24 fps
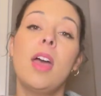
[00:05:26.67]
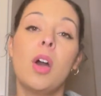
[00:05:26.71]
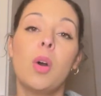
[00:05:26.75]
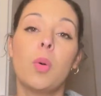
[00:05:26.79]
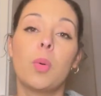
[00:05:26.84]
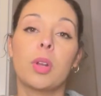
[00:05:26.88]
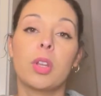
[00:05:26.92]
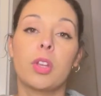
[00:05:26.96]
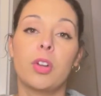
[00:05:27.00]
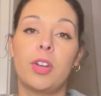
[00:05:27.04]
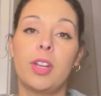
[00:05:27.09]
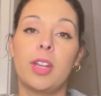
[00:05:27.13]

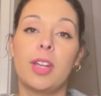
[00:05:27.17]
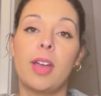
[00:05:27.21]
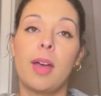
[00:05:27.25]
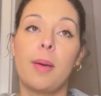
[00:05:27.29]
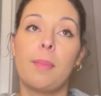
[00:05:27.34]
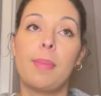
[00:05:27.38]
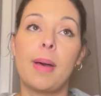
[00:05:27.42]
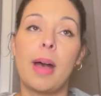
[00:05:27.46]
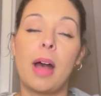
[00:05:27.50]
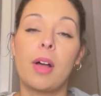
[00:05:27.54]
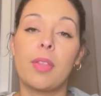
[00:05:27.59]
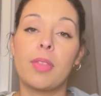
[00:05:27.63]
We're learning
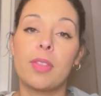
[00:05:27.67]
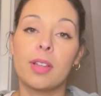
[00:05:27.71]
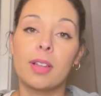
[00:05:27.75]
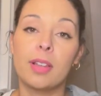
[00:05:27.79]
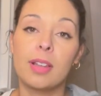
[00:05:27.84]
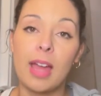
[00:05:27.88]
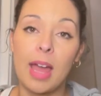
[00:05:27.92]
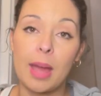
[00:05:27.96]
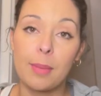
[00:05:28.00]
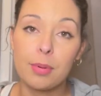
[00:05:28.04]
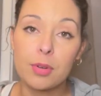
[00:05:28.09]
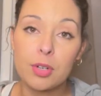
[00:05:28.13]
about the
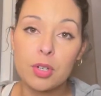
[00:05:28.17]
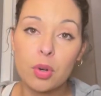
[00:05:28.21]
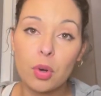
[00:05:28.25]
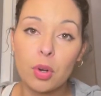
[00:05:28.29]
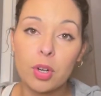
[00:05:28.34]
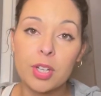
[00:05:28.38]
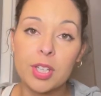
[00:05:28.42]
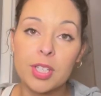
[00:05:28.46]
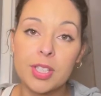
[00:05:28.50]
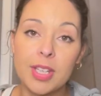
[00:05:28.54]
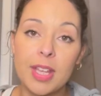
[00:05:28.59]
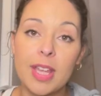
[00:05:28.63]
Labrador
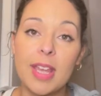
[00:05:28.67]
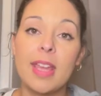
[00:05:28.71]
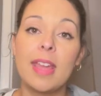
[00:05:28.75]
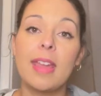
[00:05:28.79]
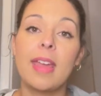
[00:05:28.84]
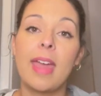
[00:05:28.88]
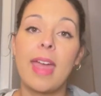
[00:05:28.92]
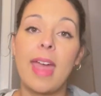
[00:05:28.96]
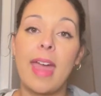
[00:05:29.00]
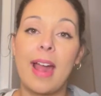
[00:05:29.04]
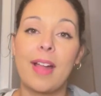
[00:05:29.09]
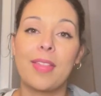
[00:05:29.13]

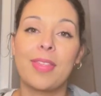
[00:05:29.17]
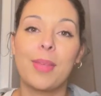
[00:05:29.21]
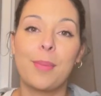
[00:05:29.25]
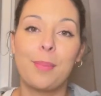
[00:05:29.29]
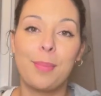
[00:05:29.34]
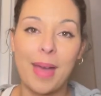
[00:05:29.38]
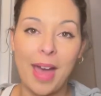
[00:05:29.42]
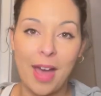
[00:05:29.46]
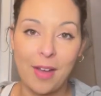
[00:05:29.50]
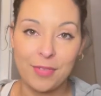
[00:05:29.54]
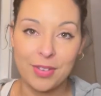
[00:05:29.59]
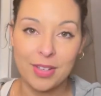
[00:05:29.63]
Sea and the
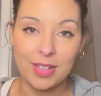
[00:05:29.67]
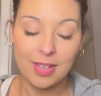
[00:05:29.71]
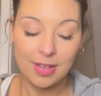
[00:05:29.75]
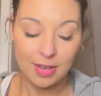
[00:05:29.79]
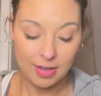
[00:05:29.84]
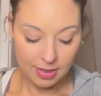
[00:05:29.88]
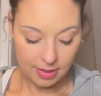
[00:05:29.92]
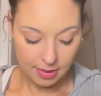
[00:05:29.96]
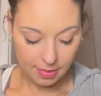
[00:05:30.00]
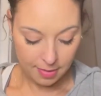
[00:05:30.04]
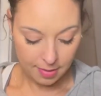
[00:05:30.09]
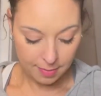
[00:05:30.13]
Baffin
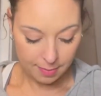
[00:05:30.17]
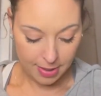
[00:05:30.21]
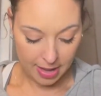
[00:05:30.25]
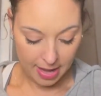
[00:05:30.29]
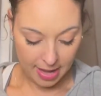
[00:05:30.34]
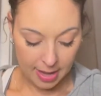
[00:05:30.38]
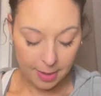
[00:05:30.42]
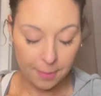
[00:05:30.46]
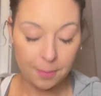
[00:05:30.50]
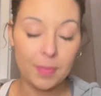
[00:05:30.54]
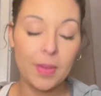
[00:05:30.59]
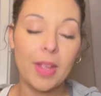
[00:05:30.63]

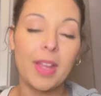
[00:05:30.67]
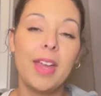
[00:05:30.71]
Bay.